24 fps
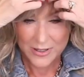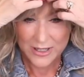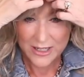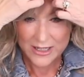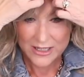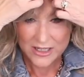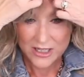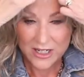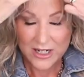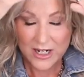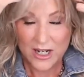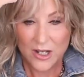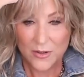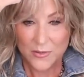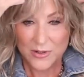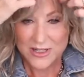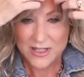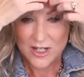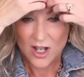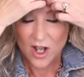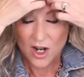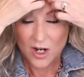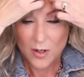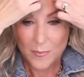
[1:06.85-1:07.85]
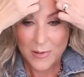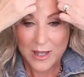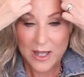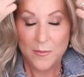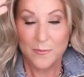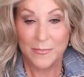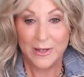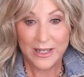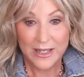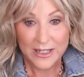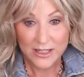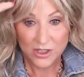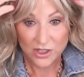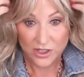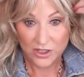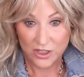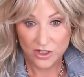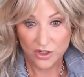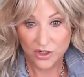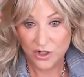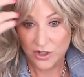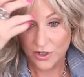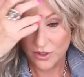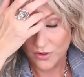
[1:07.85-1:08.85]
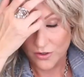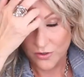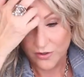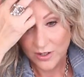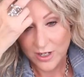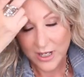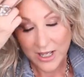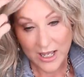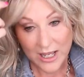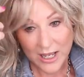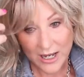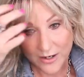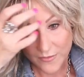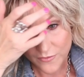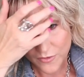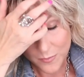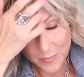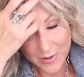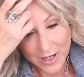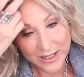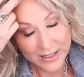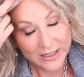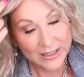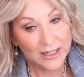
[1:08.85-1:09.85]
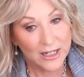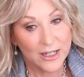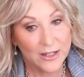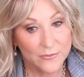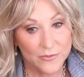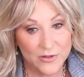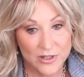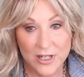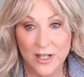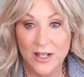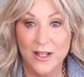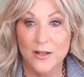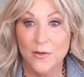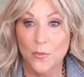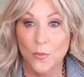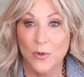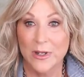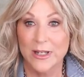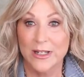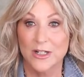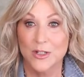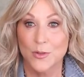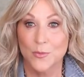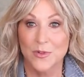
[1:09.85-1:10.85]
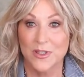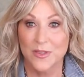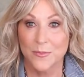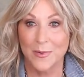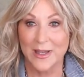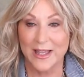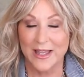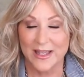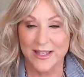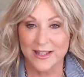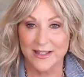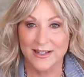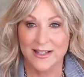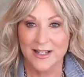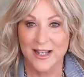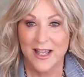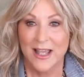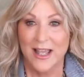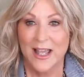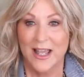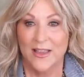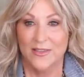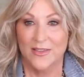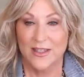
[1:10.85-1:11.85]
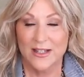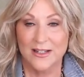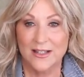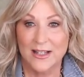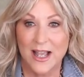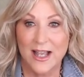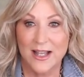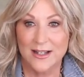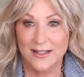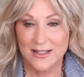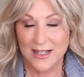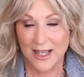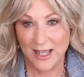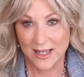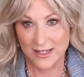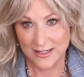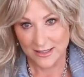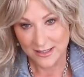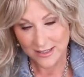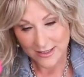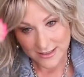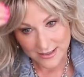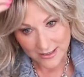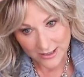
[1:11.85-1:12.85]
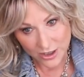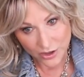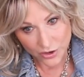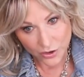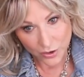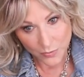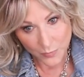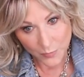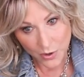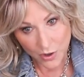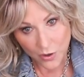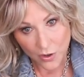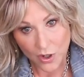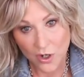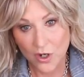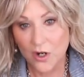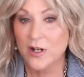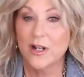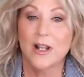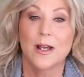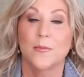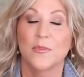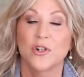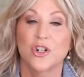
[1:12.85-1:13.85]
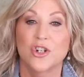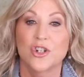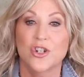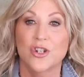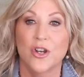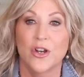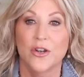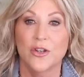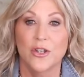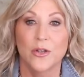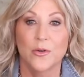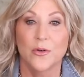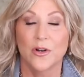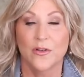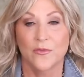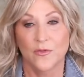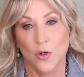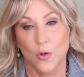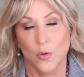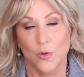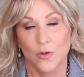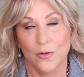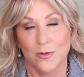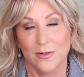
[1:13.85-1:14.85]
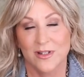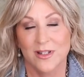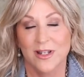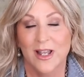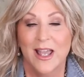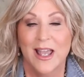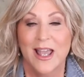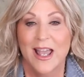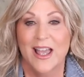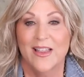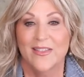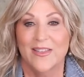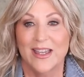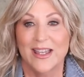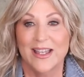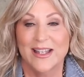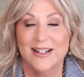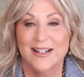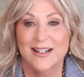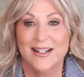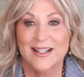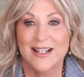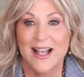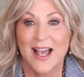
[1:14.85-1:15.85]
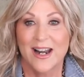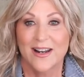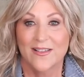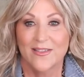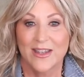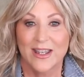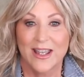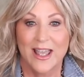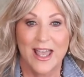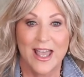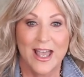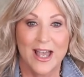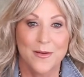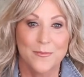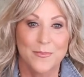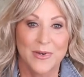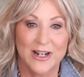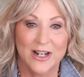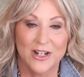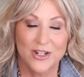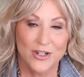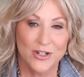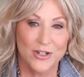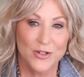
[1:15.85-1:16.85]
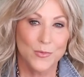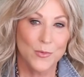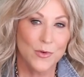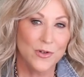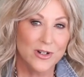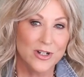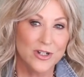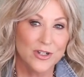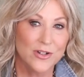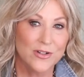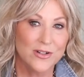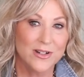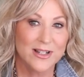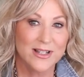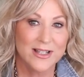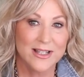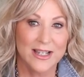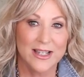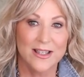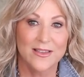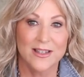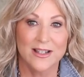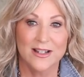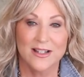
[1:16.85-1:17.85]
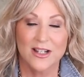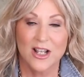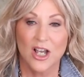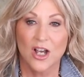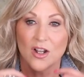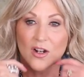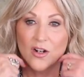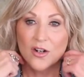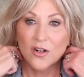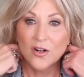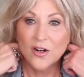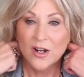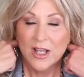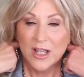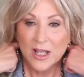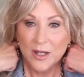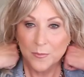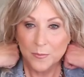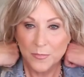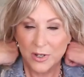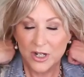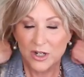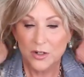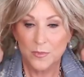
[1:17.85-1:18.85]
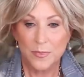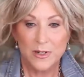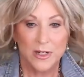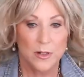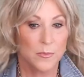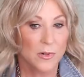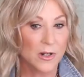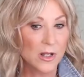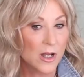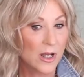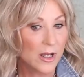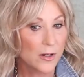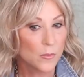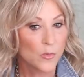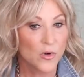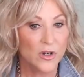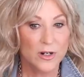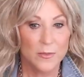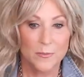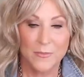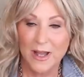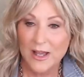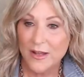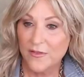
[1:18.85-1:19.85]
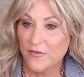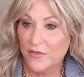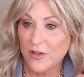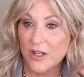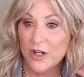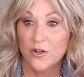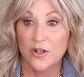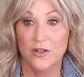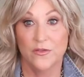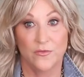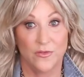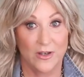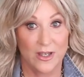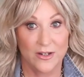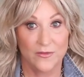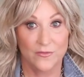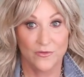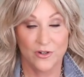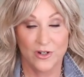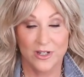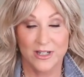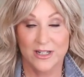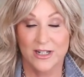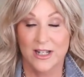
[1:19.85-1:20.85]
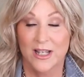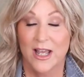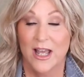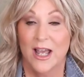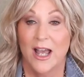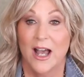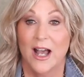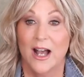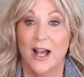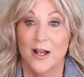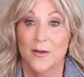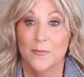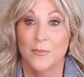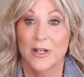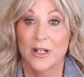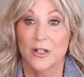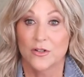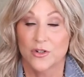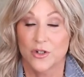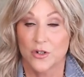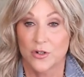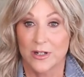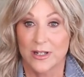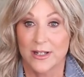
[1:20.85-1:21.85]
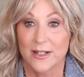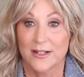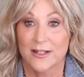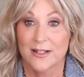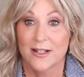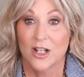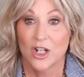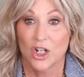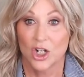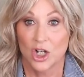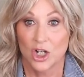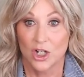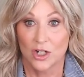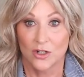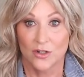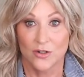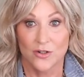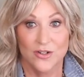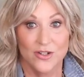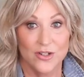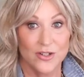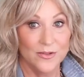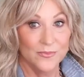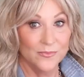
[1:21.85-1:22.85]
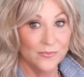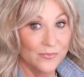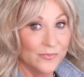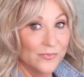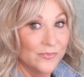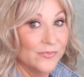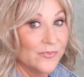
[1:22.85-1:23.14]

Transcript: But you know, it's all about bangs this year. Everybody loves wigs with bangs. This has a center part. I'm going to show you, of course, the inside of the cap, but I just wanted you to see this color, Butterbeer Blonde, one of my very favorite Belle Tress colors.